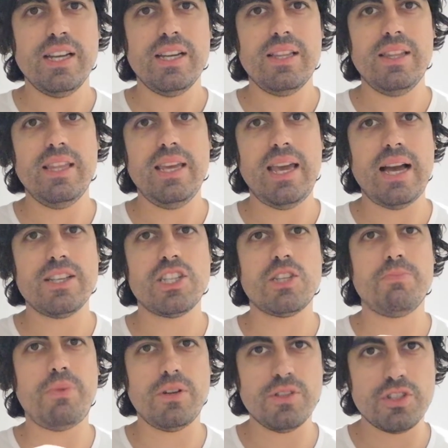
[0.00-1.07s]
the
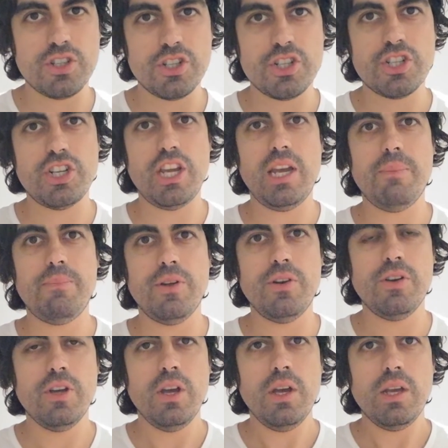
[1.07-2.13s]
sponsorship
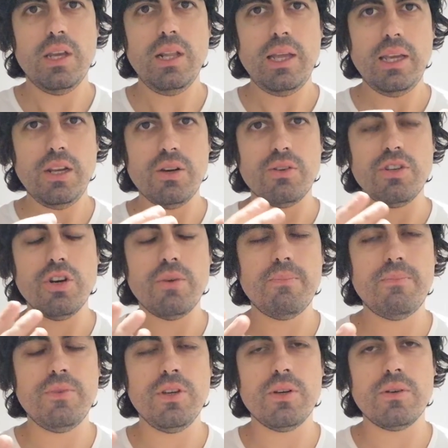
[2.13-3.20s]
and
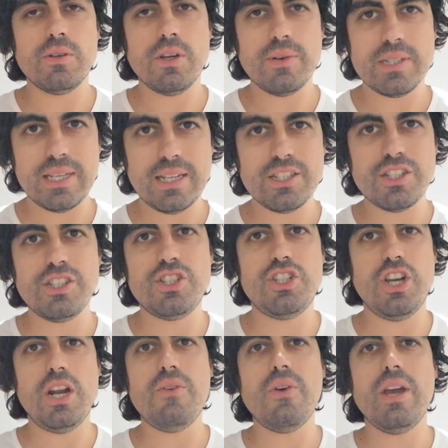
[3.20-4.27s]
you're essentially
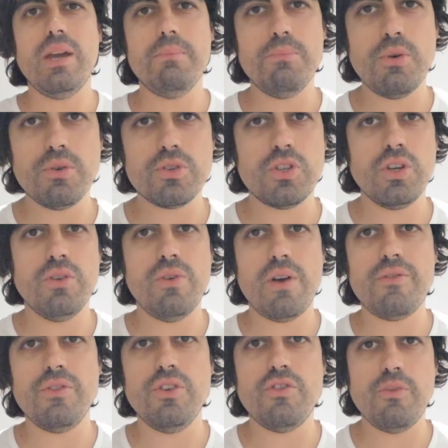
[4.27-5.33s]
generating most of your
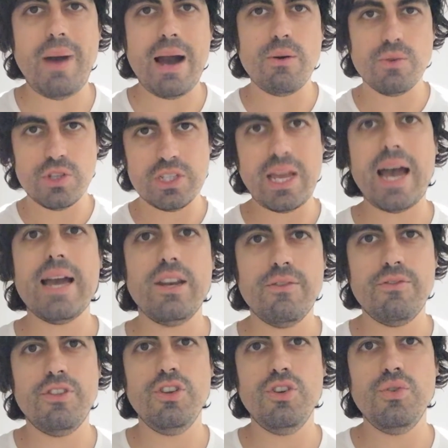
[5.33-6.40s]
revenue from outside
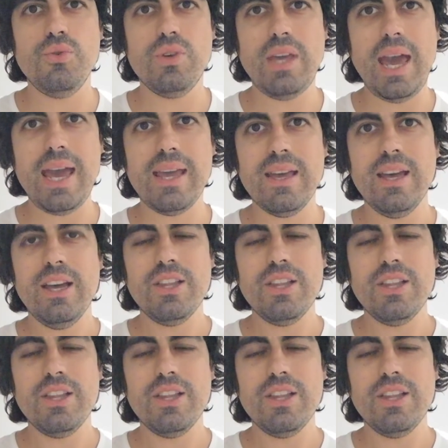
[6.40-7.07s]
of the UK,